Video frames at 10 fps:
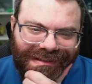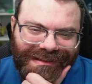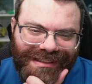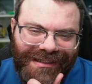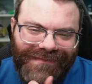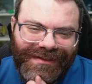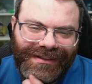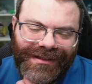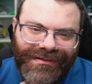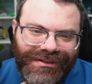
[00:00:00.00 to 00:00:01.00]
Is that even
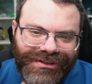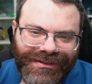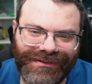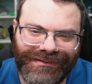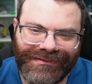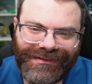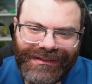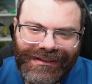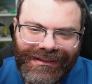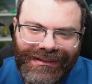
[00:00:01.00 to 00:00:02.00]
English?
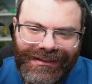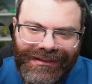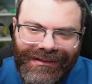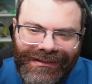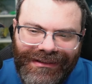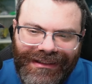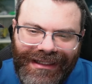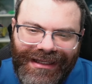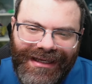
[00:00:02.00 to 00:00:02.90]
I,